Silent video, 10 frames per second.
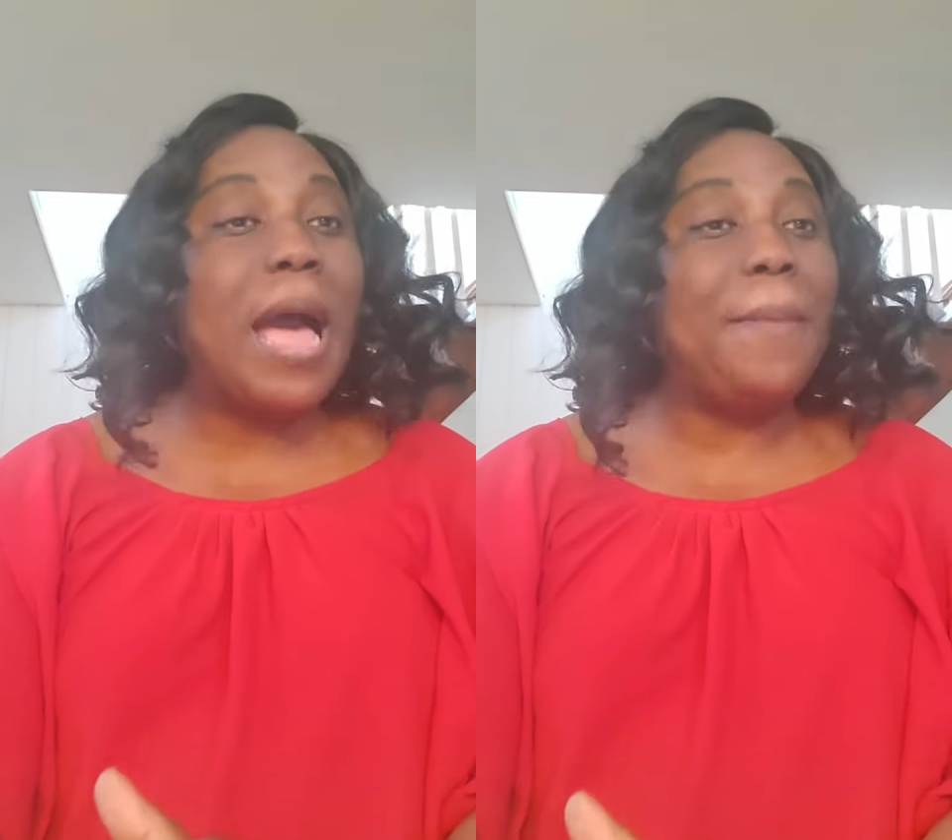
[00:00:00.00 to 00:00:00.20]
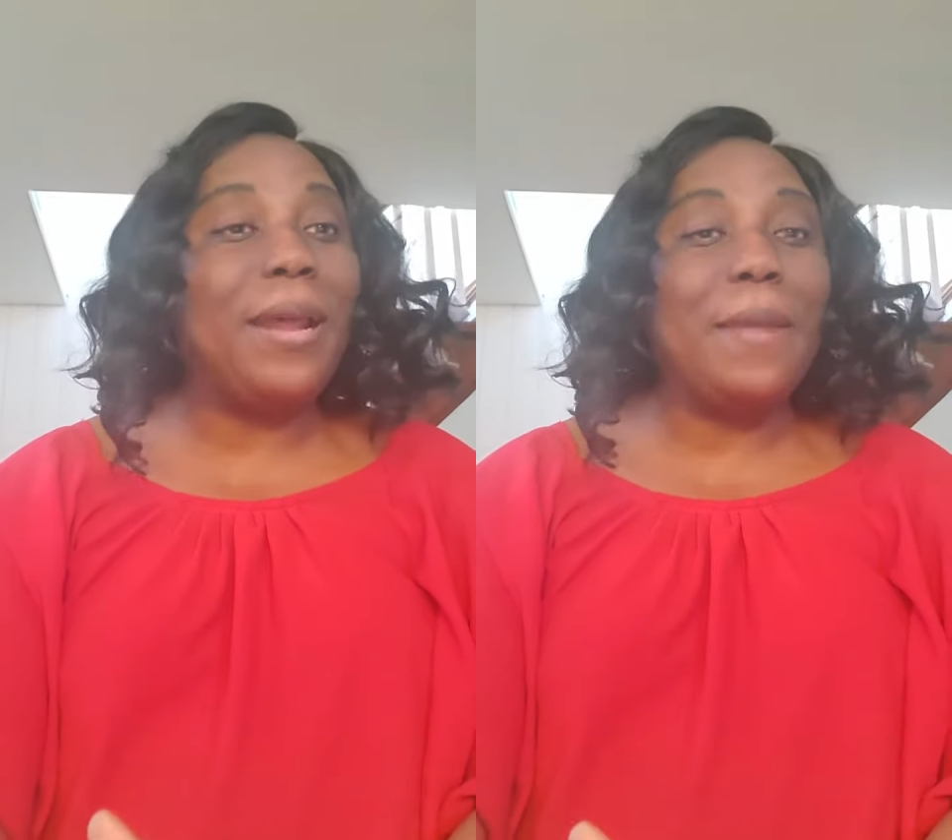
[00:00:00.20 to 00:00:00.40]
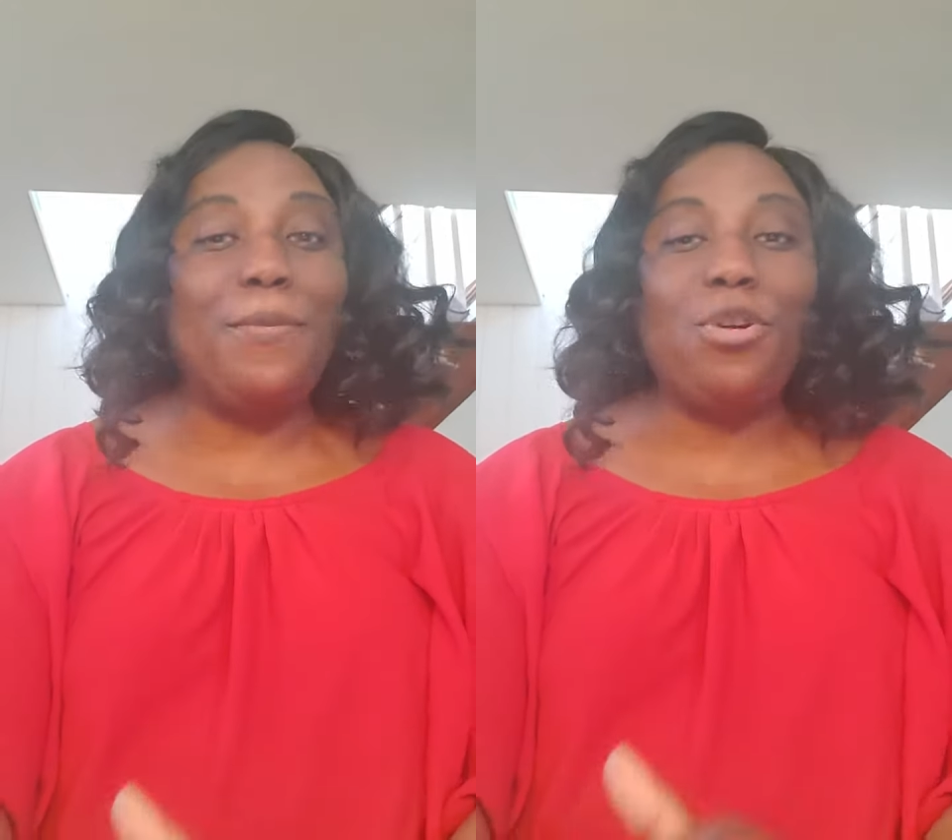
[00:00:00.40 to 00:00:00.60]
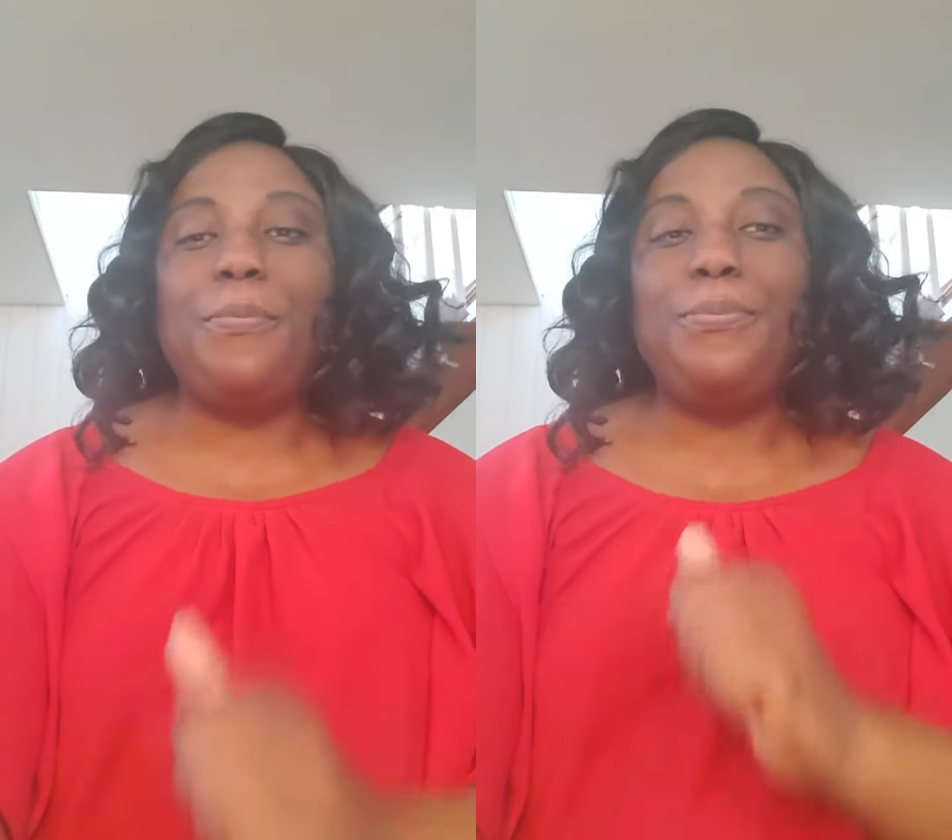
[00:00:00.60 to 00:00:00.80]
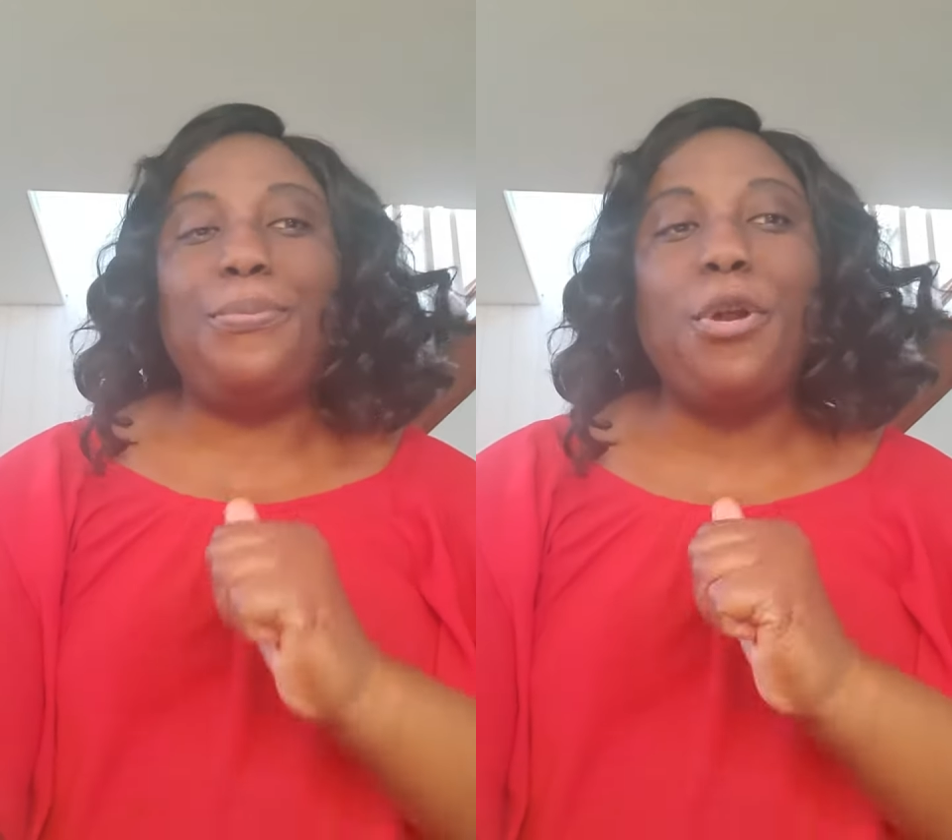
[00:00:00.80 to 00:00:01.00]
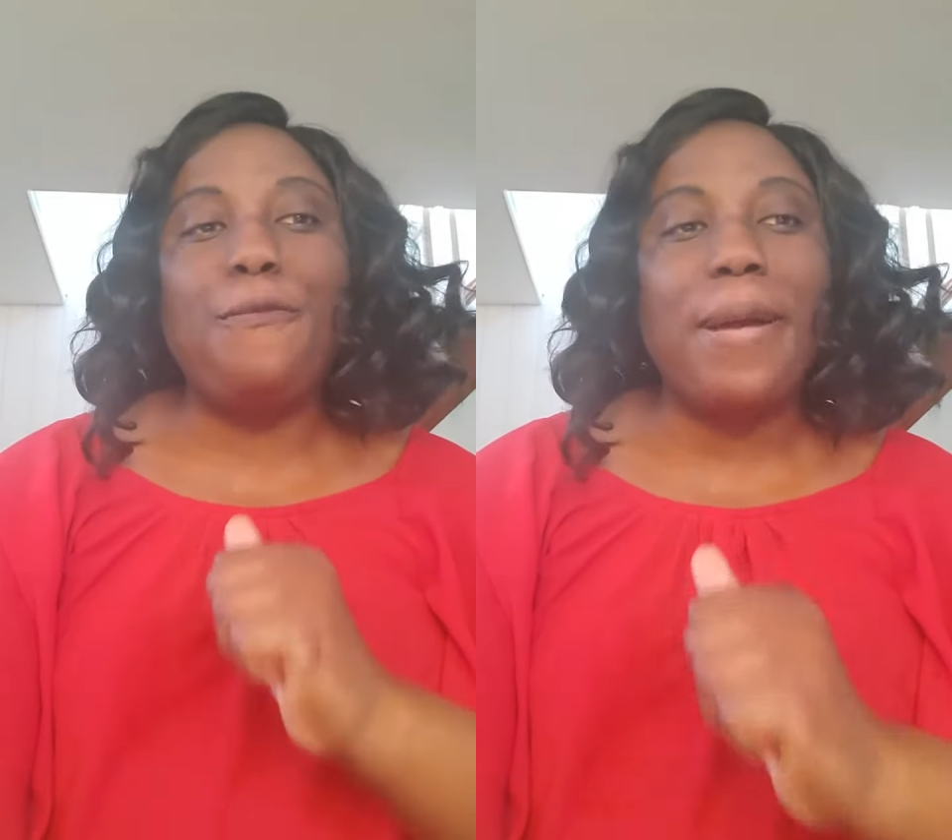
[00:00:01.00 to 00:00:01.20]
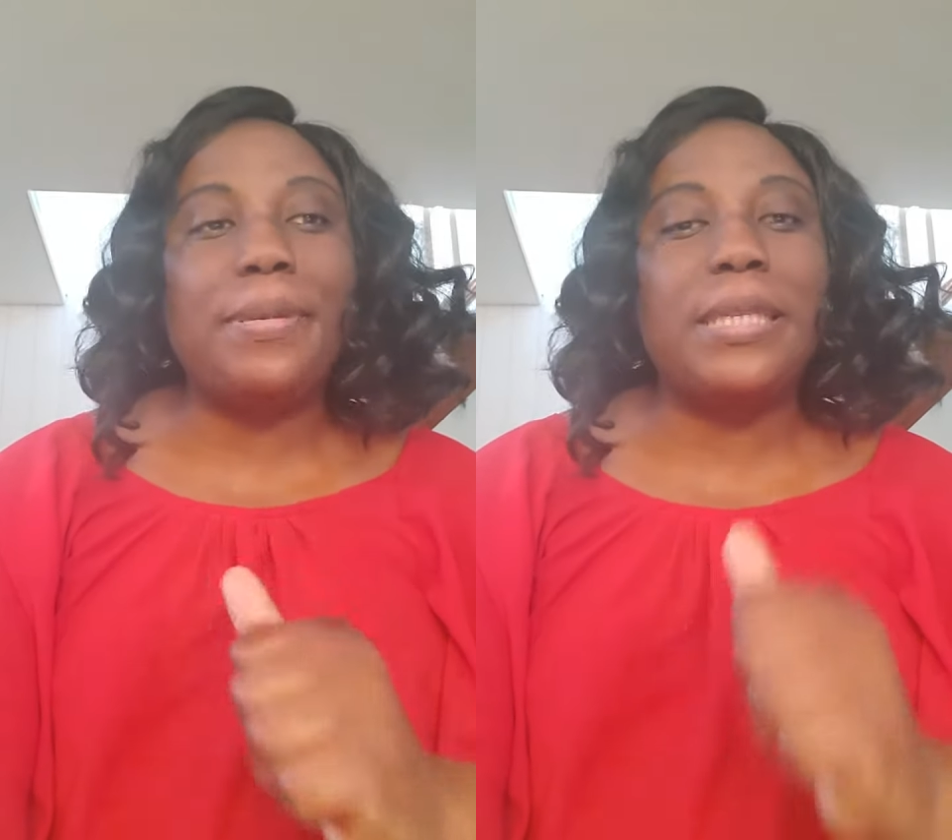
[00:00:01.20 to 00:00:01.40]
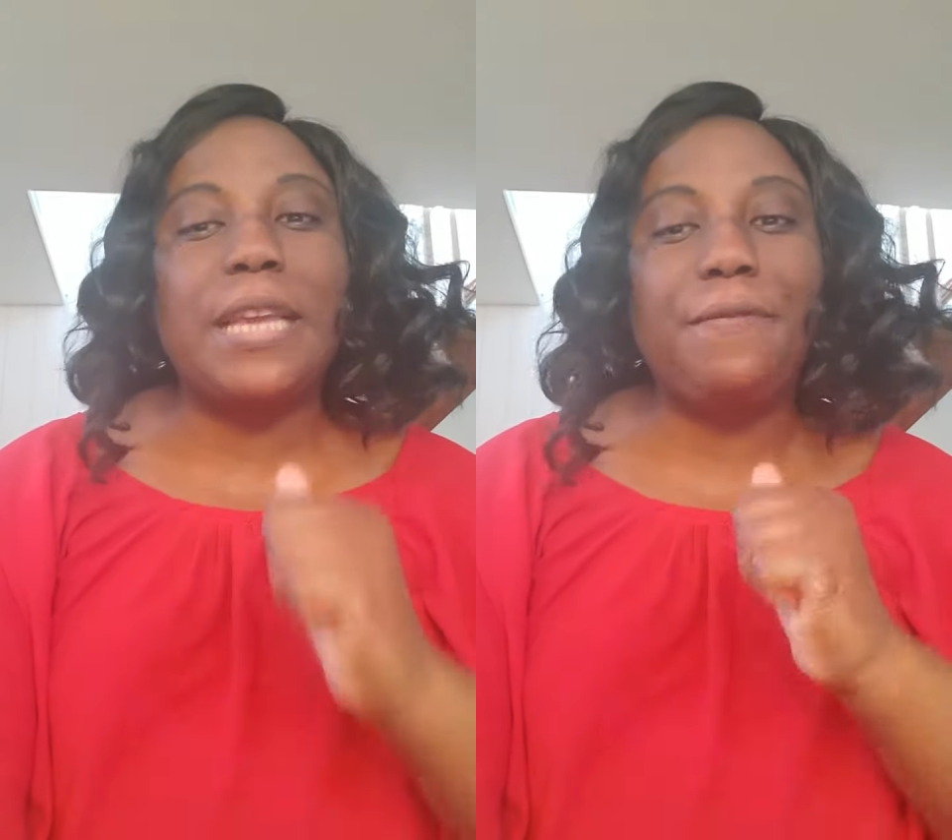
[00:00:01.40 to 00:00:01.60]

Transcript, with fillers: I'm looking at the book of Proverbs